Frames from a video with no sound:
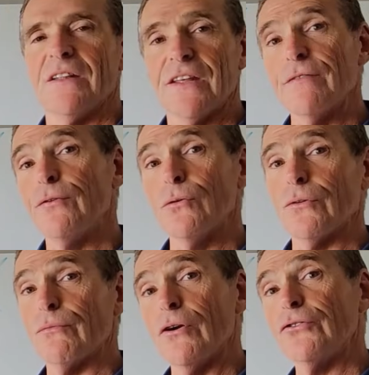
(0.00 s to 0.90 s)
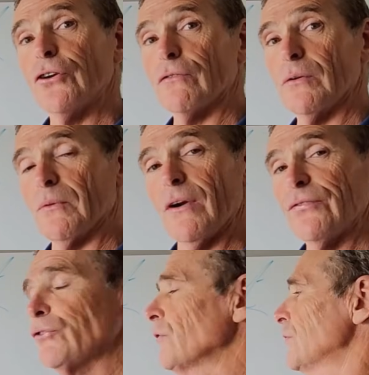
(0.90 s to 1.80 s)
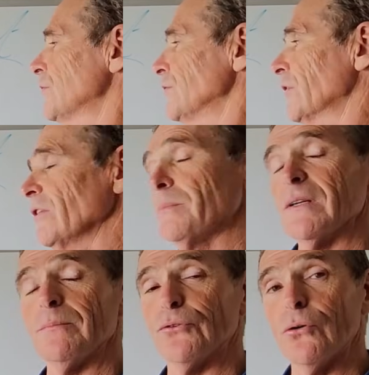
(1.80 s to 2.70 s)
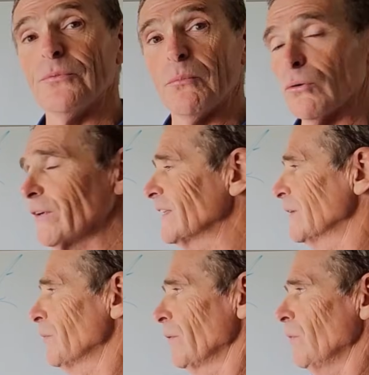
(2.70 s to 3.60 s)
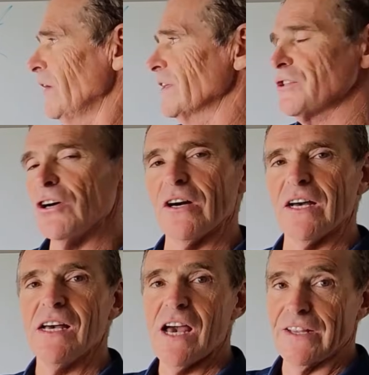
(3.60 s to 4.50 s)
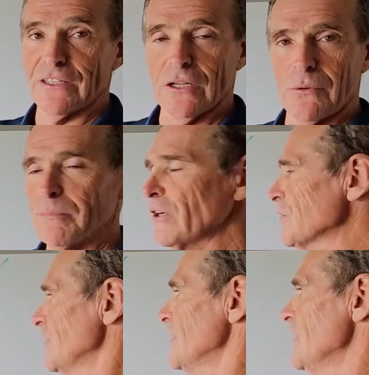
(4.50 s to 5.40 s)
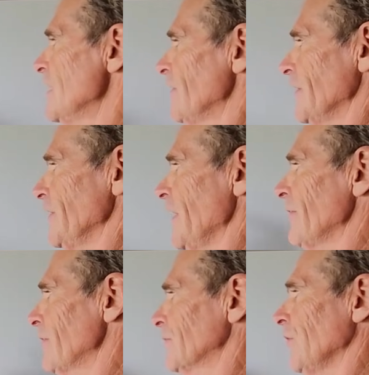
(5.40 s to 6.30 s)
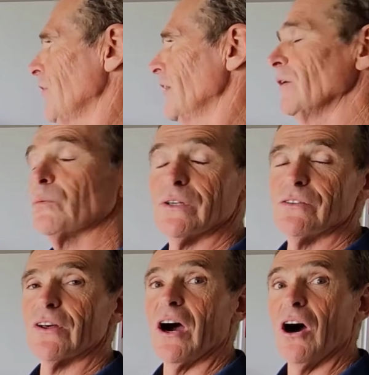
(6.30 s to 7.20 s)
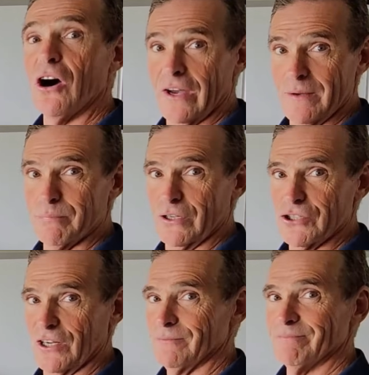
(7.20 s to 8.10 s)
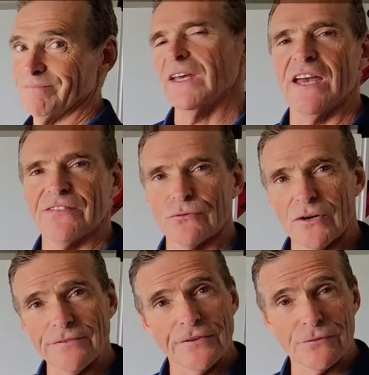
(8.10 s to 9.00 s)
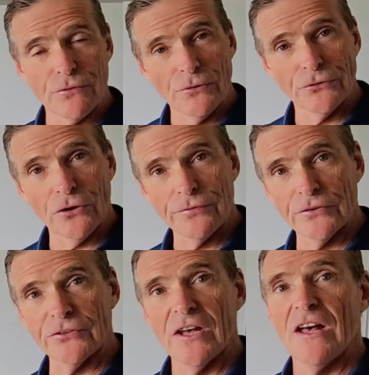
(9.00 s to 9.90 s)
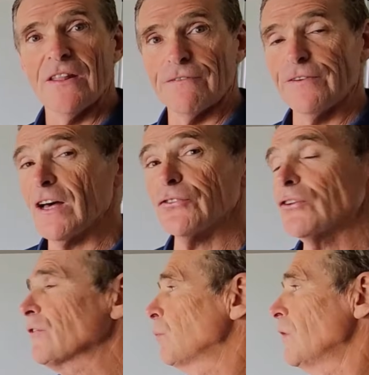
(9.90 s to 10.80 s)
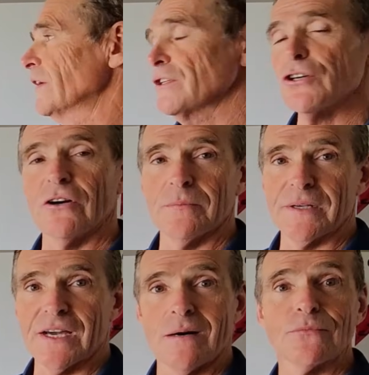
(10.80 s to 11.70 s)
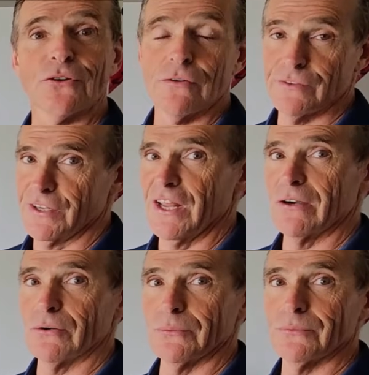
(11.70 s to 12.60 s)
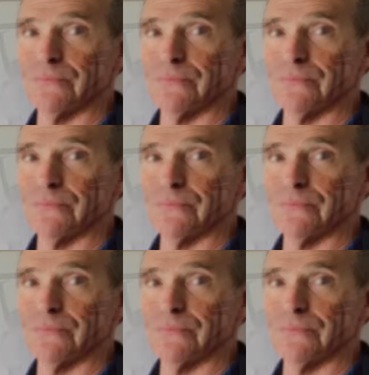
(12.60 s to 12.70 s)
Therefore, the road shock from a rough surface is going to be absorbed more readily with a wider tyre and a lower pressure than a narrower tyre with a higher pressure. And the rougher the road surface, the faster the wider tyre becomes over the narrow.